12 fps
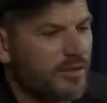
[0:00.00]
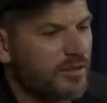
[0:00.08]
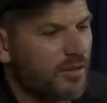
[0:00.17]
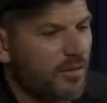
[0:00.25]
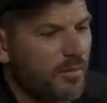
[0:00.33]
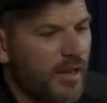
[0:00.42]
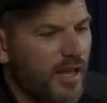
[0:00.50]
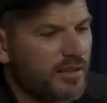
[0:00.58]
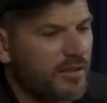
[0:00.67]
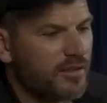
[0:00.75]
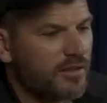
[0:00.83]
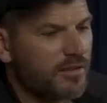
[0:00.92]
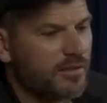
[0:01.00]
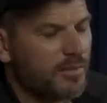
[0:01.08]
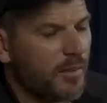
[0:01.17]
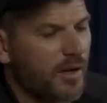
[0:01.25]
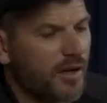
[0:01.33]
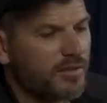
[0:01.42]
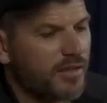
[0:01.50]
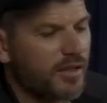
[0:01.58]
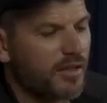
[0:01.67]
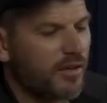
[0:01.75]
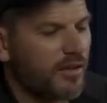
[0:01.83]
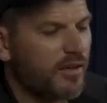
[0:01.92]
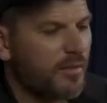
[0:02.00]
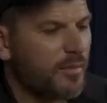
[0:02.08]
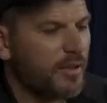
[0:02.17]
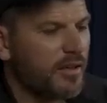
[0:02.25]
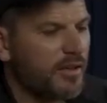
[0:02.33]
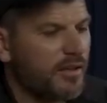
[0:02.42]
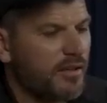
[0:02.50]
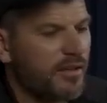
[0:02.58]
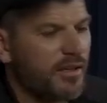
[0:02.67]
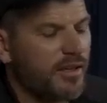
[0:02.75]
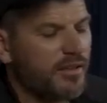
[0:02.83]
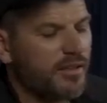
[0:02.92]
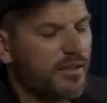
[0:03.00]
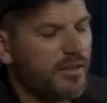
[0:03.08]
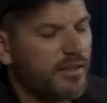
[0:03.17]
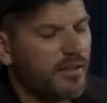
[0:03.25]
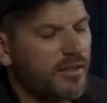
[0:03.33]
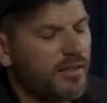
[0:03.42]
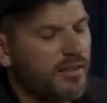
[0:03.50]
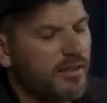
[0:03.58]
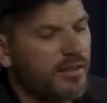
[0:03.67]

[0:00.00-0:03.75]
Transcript: just going back to these spots. I had already been here and I did a